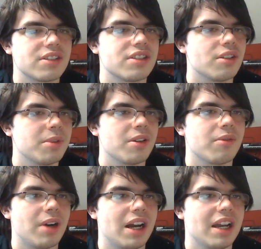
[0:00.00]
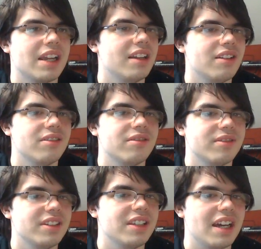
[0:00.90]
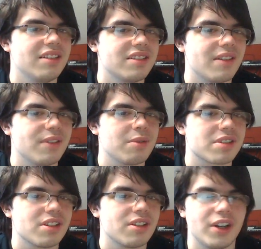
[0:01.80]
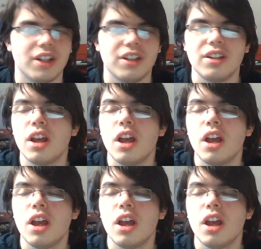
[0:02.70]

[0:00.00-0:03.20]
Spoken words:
She told me why, and yeah, it definitely wasn't her fault.